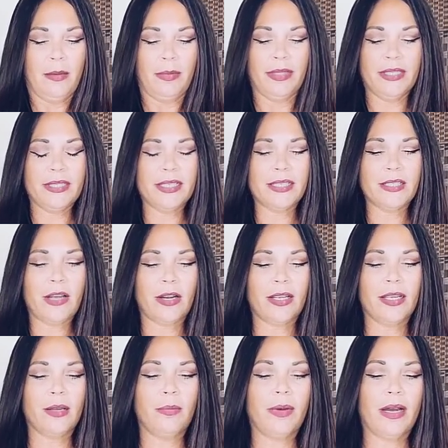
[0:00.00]
But this is
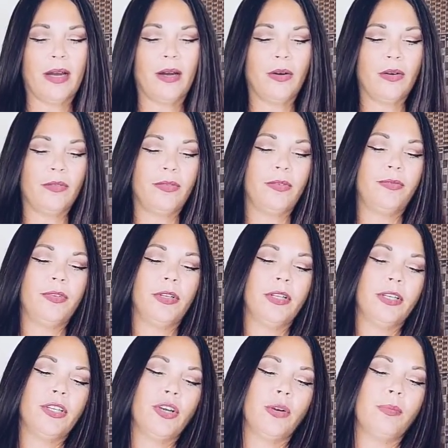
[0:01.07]
talking about
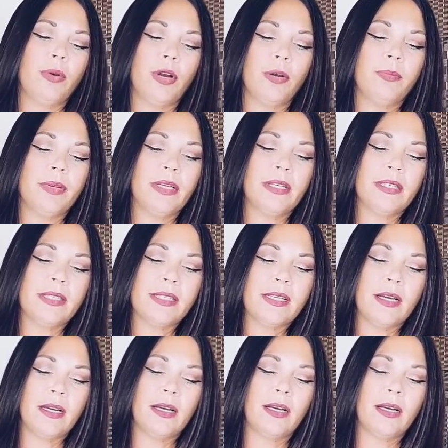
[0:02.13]
fulfilling your purpose,